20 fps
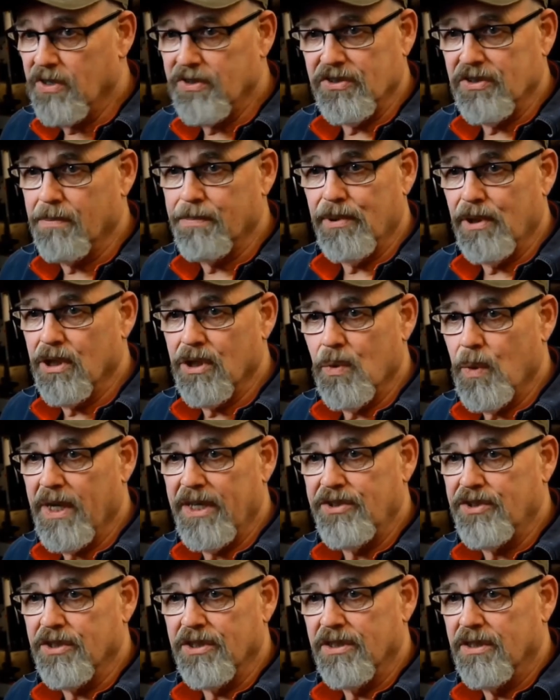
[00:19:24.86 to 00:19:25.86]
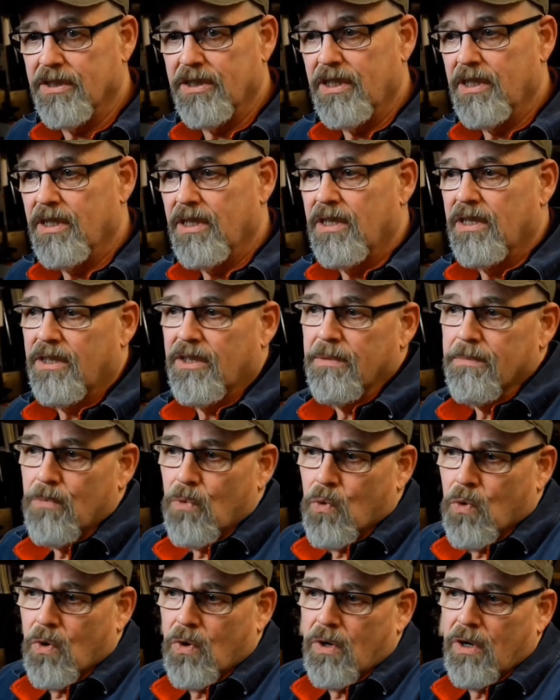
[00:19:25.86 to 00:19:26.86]
simple equation. The
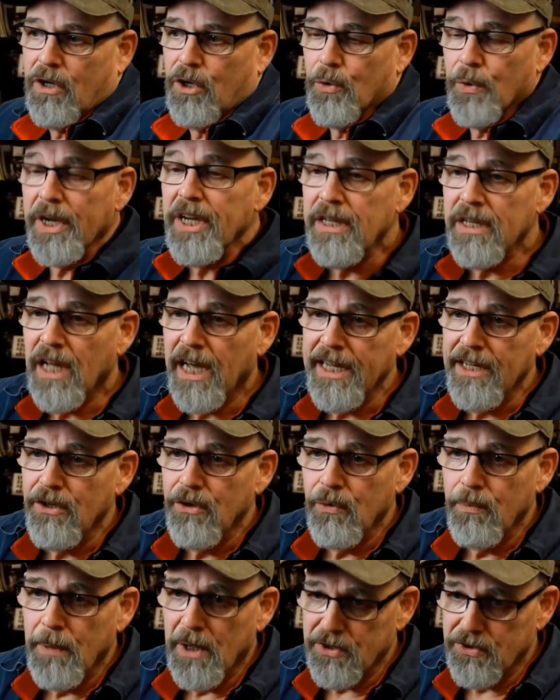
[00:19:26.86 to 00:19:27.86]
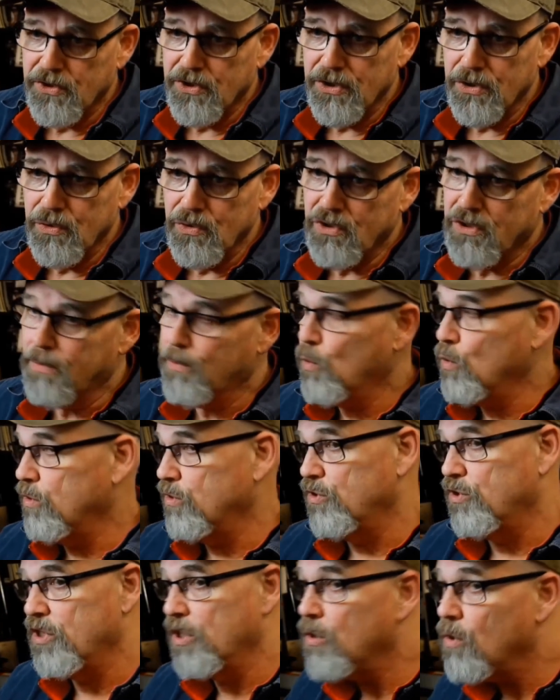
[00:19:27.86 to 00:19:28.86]
more green light you must use, the more
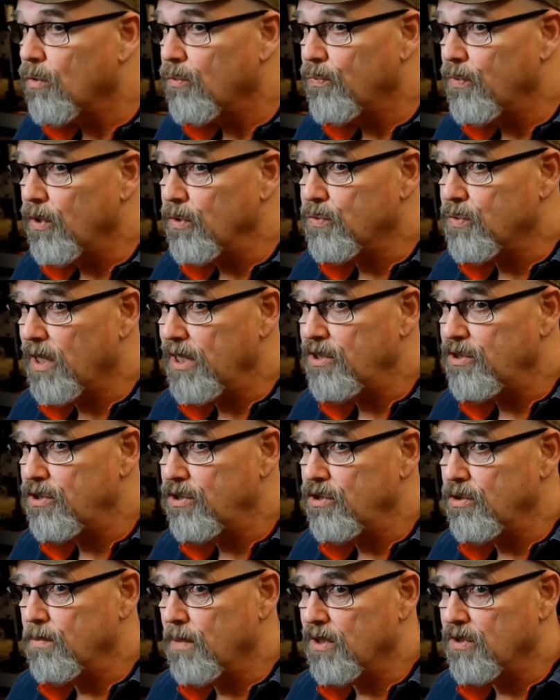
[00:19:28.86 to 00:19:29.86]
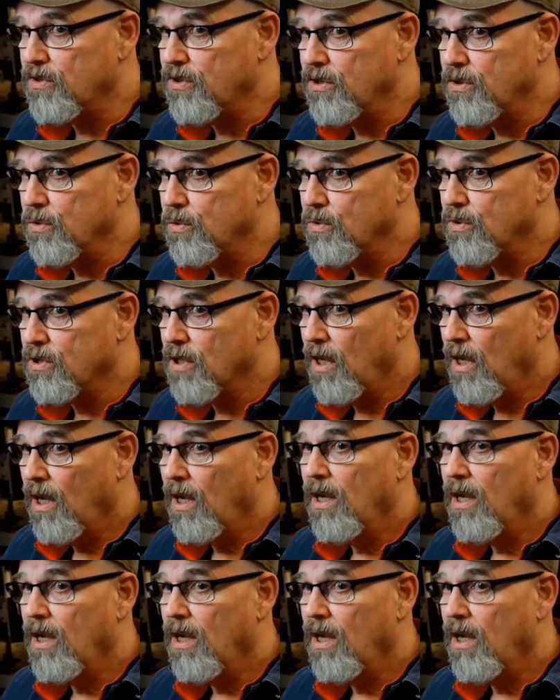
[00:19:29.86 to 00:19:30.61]
zero filtration you must use,